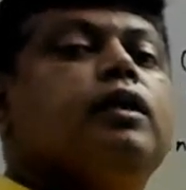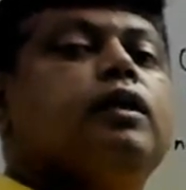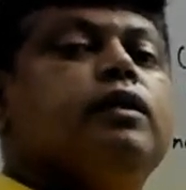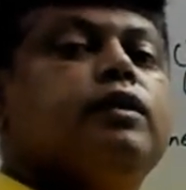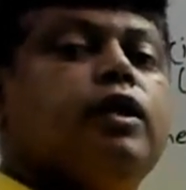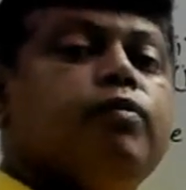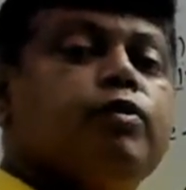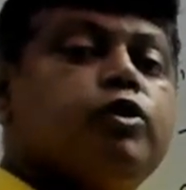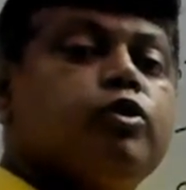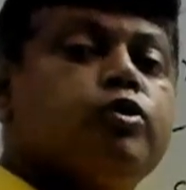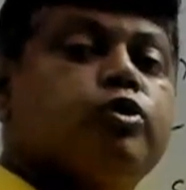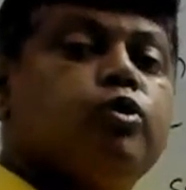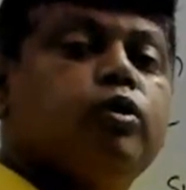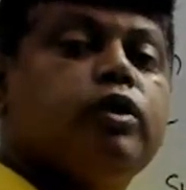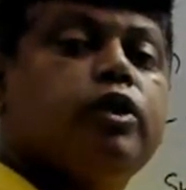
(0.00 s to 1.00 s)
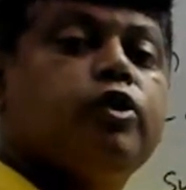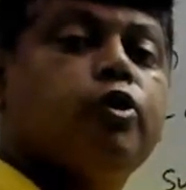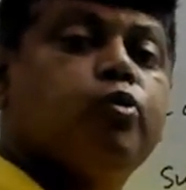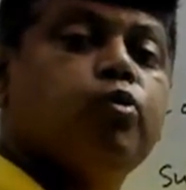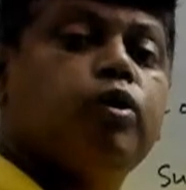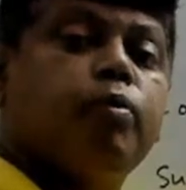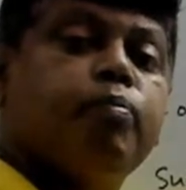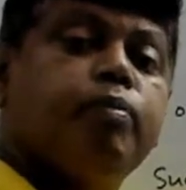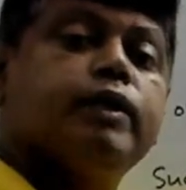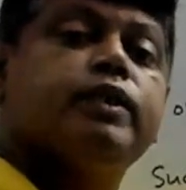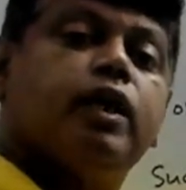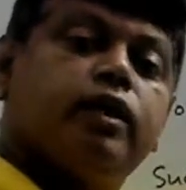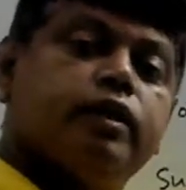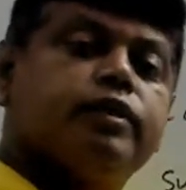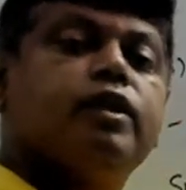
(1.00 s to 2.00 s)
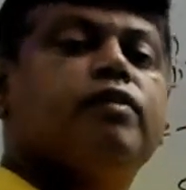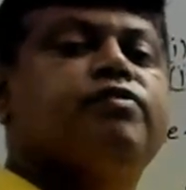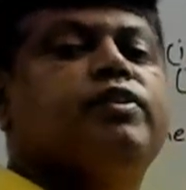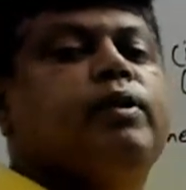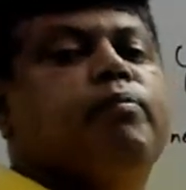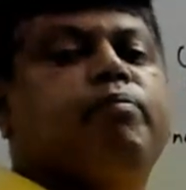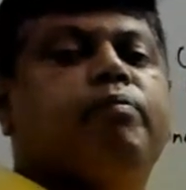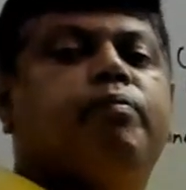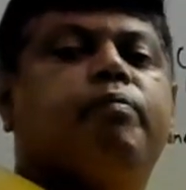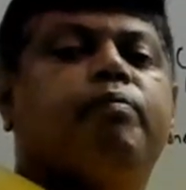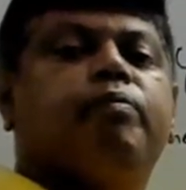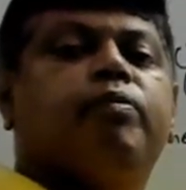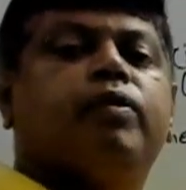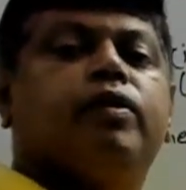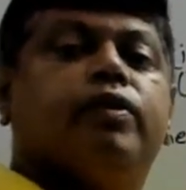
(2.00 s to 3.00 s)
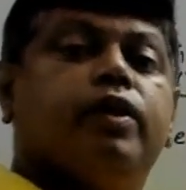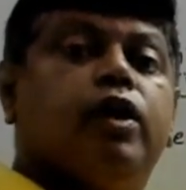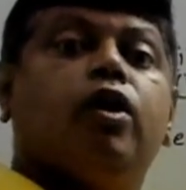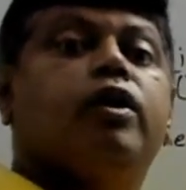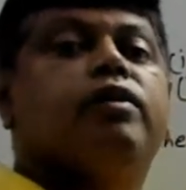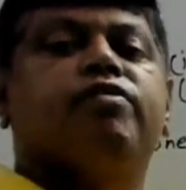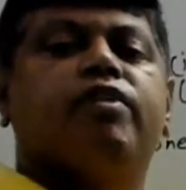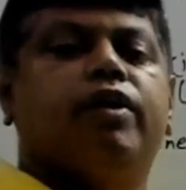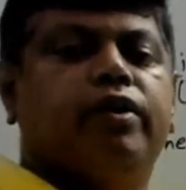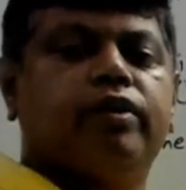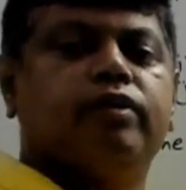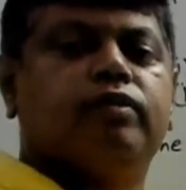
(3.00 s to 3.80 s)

then we should show that the two numbers are itself same. They are not different.